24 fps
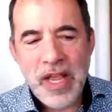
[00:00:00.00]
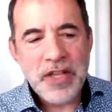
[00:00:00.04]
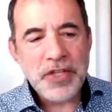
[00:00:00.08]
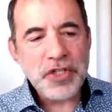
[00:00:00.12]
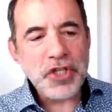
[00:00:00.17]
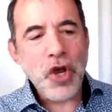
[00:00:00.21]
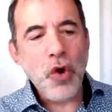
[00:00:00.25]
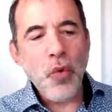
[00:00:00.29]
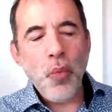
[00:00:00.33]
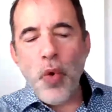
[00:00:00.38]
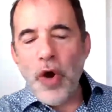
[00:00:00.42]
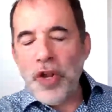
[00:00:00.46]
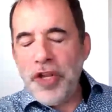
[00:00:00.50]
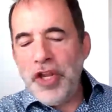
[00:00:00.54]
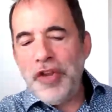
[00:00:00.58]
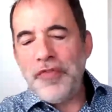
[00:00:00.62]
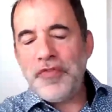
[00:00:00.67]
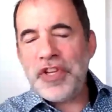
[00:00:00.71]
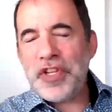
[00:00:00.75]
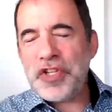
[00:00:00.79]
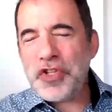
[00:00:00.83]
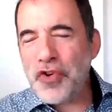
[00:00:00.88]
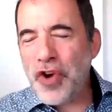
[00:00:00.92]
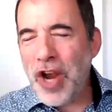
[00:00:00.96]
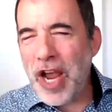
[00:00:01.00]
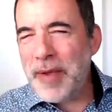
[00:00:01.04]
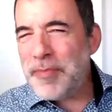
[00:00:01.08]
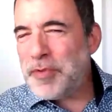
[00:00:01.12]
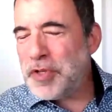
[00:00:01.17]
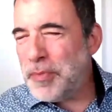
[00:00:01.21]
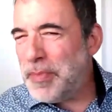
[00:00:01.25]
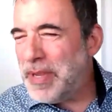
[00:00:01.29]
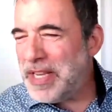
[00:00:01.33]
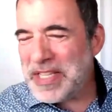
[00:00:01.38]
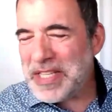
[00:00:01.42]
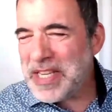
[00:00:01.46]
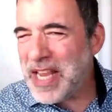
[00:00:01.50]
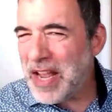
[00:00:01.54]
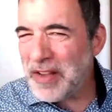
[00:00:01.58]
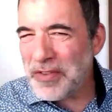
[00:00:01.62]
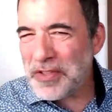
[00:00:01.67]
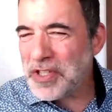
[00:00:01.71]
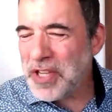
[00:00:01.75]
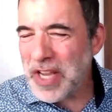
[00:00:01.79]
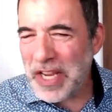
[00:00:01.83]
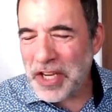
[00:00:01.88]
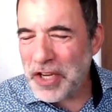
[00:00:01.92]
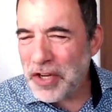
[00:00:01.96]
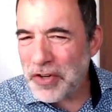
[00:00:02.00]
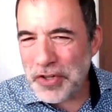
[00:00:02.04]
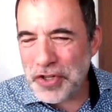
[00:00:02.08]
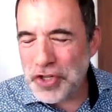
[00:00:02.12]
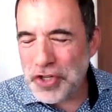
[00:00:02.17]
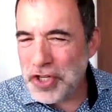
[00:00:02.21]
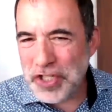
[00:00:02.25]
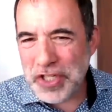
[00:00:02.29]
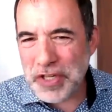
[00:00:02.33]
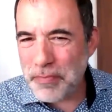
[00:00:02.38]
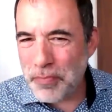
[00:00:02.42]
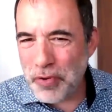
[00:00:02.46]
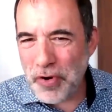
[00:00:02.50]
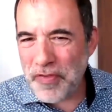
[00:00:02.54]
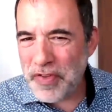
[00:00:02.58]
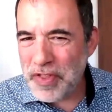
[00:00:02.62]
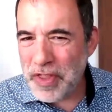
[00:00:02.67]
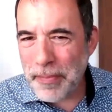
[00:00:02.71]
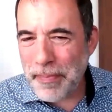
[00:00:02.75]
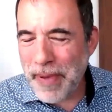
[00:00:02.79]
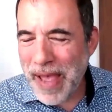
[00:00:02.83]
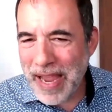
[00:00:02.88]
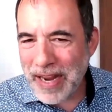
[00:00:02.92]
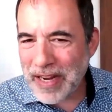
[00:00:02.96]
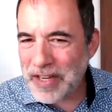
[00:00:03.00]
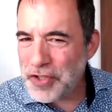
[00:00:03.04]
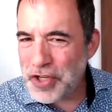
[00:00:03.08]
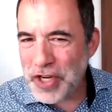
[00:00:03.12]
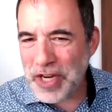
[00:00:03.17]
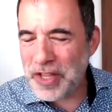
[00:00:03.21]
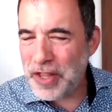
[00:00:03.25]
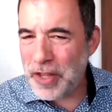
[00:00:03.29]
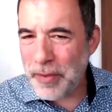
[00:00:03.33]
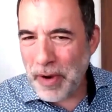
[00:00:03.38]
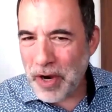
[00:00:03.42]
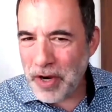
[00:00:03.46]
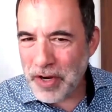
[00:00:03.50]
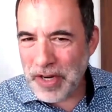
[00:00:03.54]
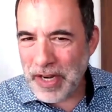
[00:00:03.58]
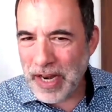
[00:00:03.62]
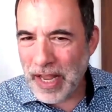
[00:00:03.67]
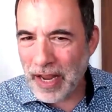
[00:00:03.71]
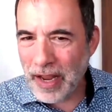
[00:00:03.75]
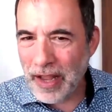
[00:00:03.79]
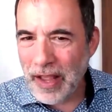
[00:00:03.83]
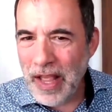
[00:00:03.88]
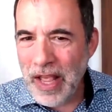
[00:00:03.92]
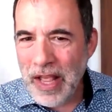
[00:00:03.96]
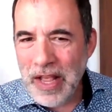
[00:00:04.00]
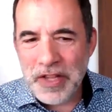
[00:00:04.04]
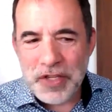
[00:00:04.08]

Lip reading: So what you've described to me sounds like you're just improving the packaging and the marketing.